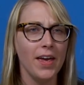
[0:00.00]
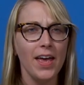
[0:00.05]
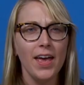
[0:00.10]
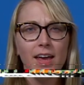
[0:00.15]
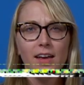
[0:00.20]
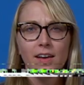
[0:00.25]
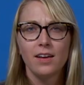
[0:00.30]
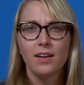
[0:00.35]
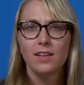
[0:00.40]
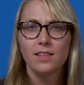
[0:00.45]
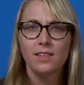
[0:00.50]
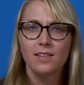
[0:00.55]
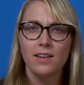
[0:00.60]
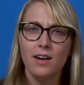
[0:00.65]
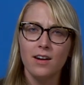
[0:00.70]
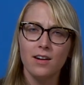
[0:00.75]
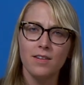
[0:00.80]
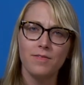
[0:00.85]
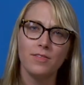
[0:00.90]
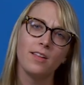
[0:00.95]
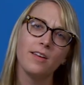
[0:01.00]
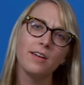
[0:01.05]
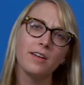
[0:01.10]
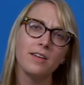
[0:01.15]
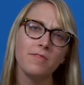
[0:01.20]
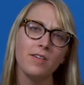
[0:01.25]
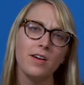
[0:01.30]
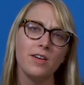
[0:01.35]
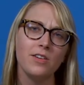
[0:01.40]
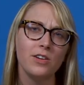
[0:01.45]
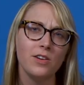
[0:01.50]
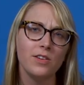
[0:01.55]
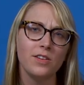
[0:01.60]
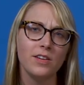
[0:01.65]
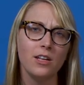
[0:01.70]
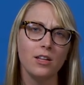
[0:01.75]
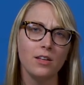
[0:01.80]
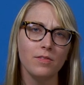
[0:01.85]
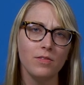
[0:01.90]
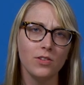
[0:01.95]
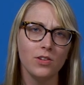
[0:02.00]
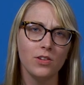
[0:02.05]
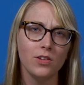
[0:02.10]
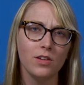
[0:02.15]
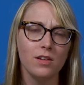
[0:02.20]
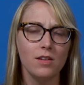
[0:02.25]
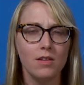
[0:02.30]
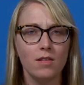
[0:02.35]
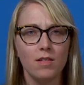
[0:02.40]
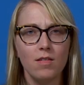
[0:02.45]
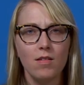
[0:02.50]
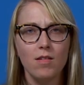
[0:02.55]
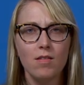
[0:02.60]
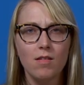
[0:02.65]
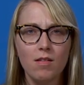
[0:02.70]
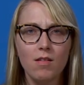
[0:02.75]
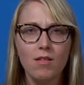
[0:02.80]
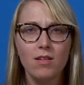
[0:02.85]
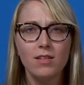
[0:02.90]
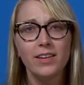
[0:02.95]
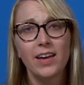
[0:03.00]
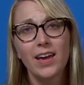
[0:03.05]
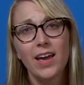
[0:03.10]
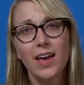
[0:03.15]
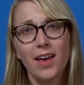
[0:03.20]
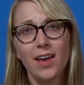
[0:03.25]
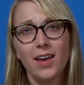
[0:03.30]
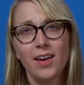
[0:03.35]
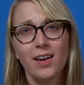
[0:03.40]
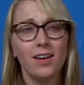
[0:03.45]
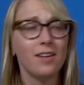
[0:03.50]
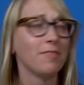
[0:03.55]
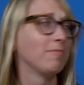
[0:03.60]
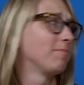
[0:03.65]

Hey, tired of lugging around your television all day?